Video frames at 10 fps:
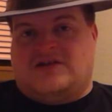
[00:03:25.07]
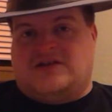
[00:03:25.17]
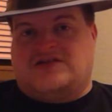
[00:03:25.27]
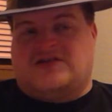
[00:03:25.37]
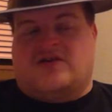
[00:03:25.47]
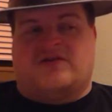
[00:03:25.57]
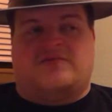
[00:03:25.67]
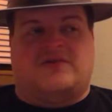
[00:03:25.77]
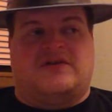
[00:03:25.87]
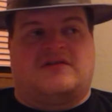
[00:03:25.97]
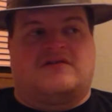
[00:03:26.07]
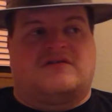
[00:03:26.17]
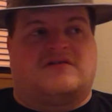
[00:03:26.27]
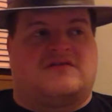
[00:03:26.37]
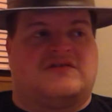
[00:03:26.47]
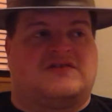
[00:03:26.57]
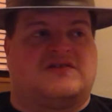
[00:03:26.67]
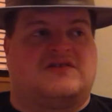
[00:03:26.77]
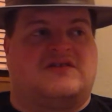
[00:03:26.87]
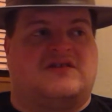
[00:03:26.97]
And started being
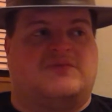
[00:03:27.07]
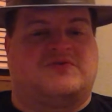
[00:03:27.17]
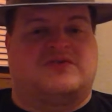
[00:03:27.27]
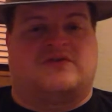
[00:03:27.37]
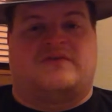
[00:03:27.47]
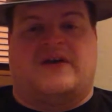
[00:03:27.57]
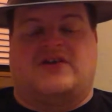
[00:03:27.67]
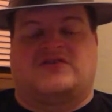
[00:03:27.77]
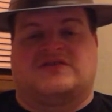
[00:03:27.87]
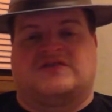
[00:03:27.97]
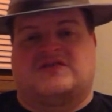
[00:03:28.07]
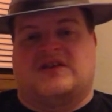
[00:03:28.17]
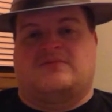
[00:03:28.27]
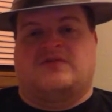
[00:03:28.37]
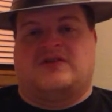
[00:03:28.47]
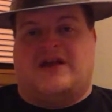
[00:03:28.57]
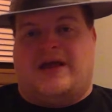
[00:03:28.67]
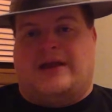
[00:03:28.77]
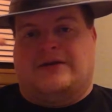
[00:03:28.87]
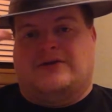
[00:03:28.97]
this hipster fashion statement
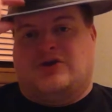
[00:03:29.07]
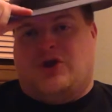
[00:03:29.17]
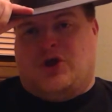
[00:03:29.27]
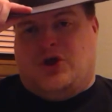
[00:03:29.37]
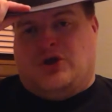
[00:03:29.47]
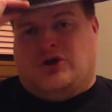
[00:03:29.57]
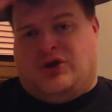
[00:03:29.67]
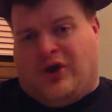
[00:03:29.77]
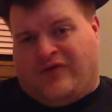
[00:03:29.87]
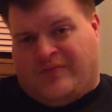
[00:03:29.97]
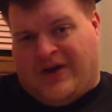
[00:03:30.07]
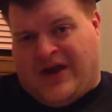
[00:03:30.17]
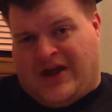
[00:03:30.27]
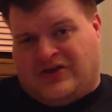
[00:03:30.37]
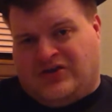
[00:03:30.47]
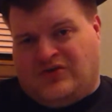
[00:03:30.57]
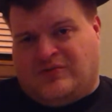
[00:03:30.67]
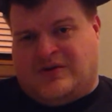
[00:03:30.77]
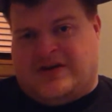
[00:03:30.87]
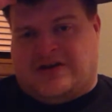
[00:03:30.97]
and doff my hat to you,
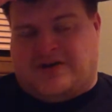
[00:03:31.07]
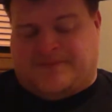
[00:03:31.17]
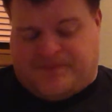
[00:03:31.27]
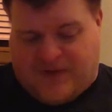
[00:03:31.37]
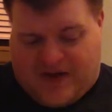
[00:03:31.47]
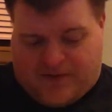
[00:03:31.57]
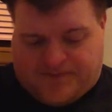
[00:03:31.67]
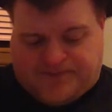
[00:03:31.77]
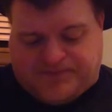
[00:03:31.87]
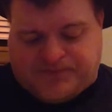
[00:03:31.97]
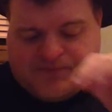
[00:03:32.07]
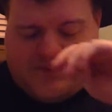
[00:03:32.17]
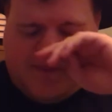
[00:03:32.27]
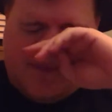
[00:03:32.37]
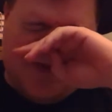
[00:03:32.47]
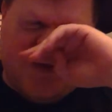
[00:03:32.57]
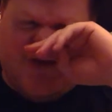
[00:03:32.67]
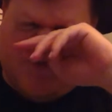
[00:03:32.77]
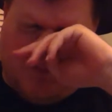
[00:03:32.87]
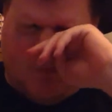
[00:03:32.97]
milady. Now,
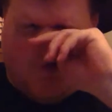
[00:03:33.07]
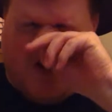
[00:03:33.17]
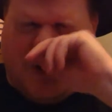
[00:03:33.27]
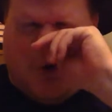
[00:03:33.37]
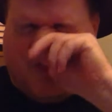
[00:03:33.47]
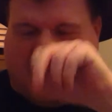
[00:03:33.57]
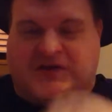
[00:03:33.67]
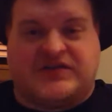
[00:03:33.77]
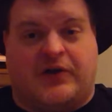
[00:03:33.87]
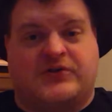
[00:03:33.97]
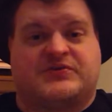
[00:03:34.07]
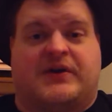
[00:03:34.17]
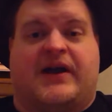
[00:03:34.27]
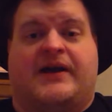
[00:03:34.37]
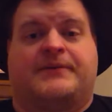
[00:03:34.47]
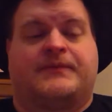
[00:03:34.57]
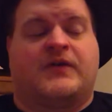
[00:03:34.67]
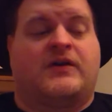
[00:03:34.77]
when I go on walks, I always wear a hat